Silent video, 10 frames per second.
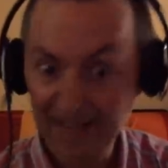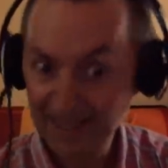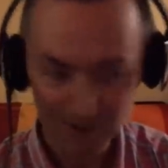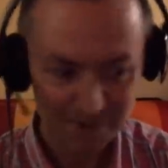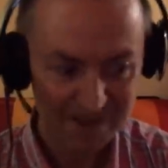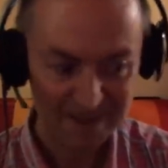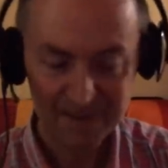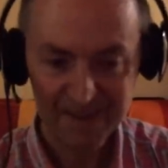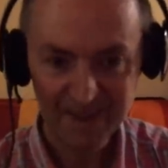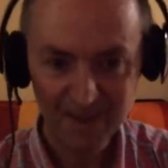They, want
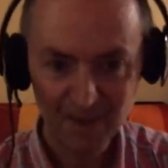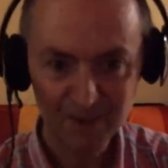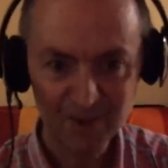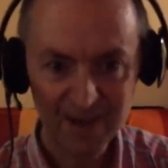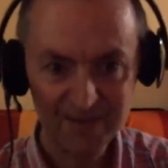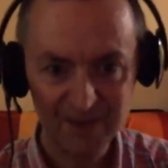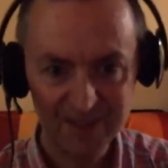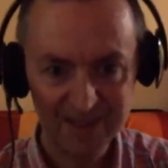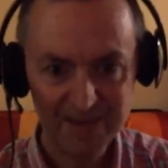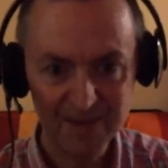to, they want to have a
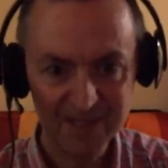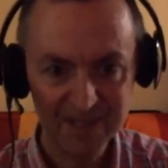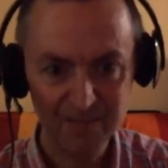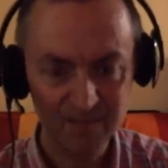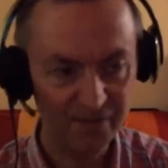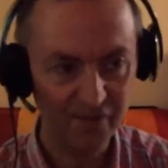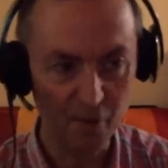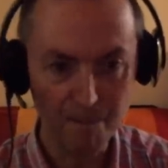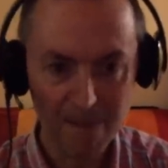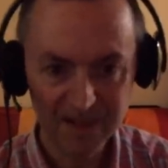stable system for
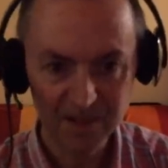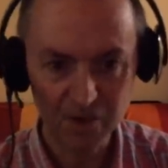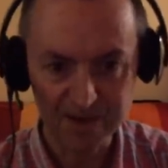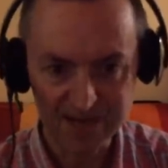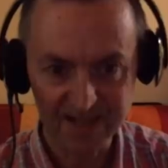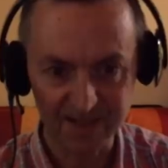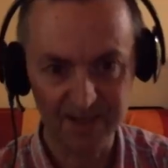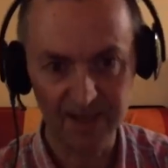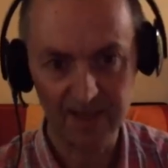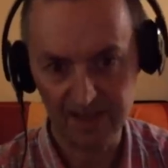months or
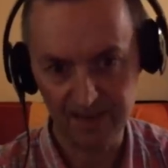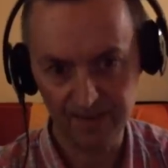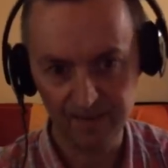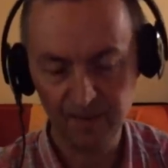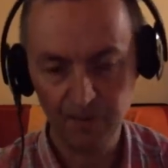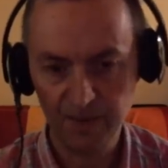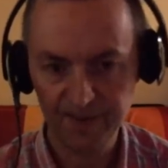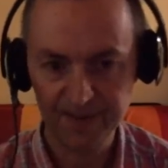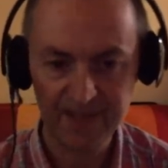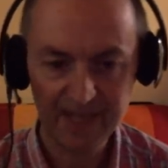years, and yeah. with
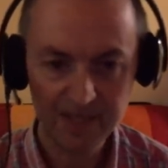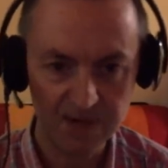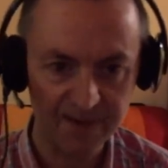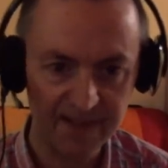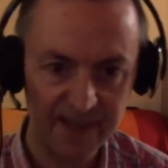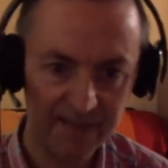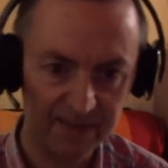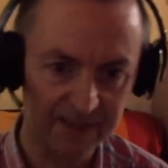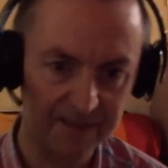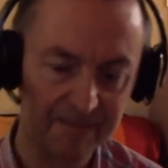Slackware they have
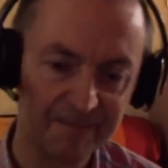it.